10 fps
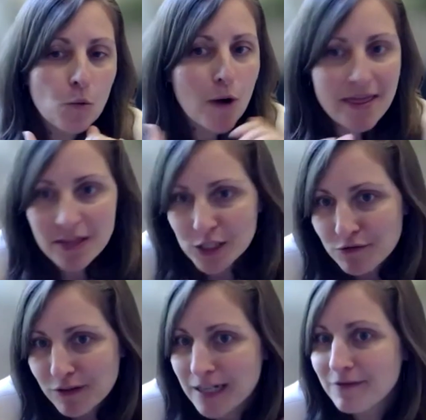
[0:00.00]
when there's
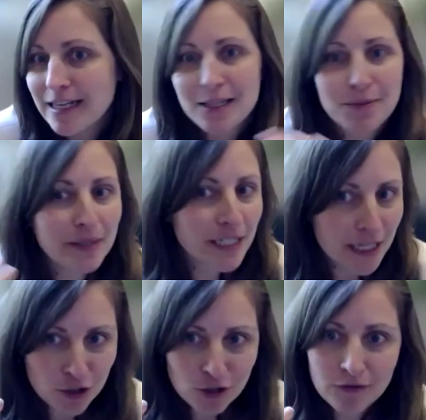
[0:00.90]
a flood event, the
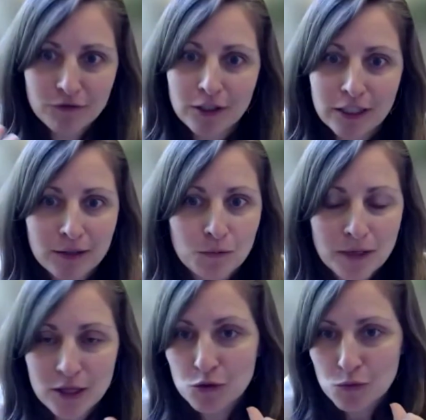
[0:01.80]
potential for
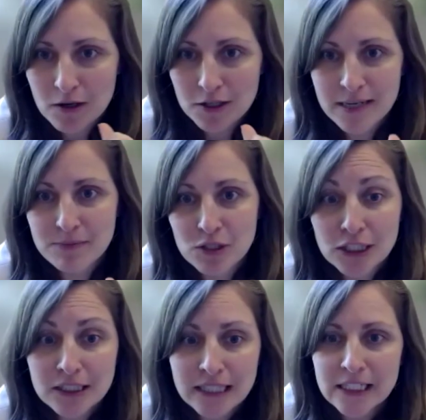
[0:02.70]
what those water depths
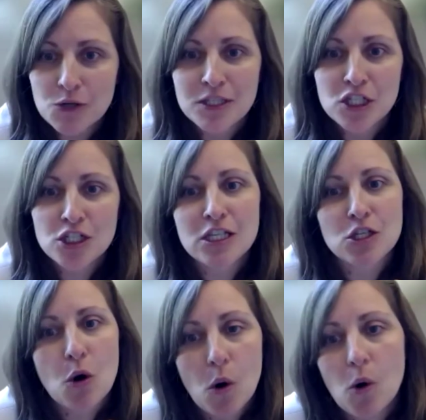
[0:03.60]
look like. So it's just
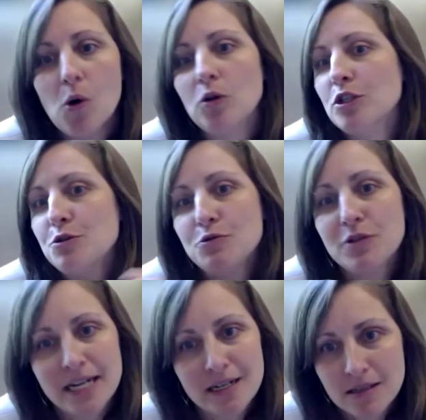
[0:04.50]
this whole new
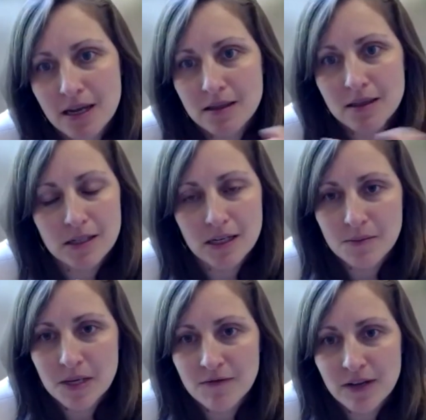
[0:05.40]
data set that's going to
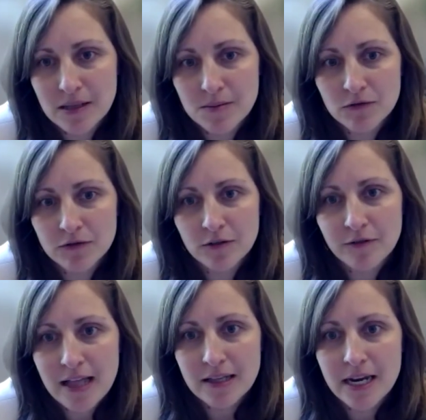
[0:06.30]
be available for
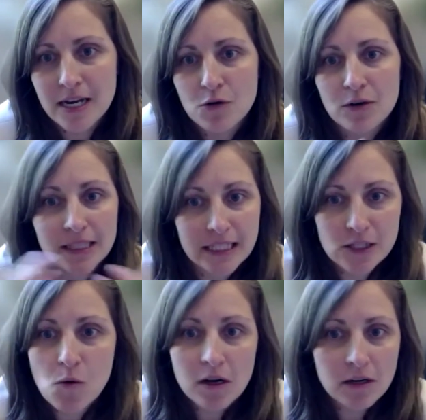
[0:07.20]
validating or at
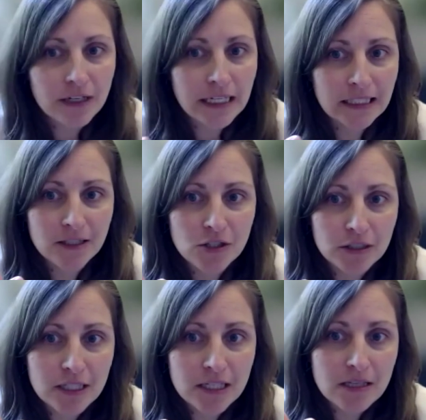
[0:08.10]
least quantifying
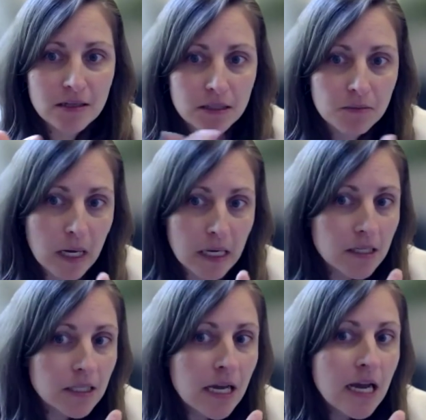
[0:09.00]
uncertainties in those
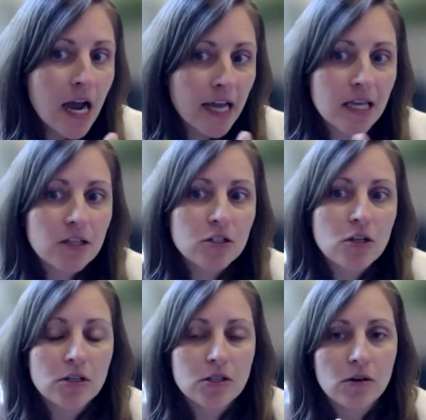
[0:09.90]
models. I think there's
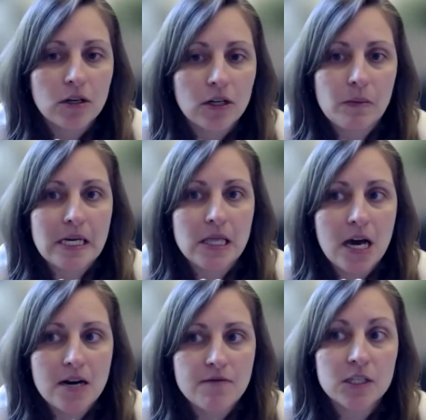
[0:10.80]
also going to be a
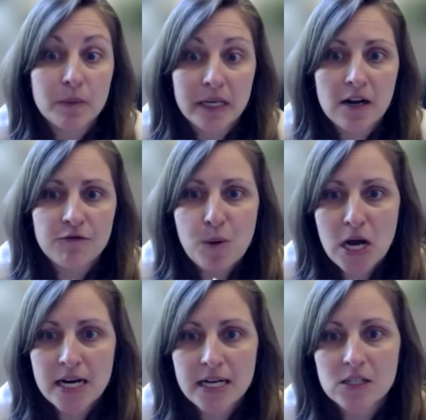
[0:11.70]
lot of spin-off
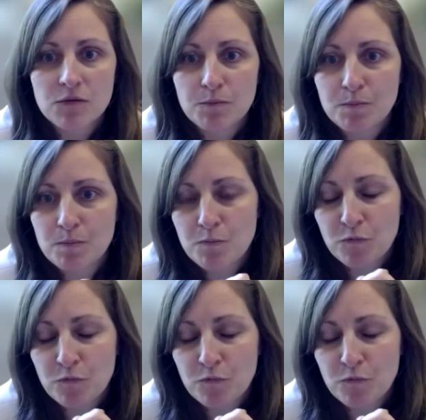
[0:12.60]
products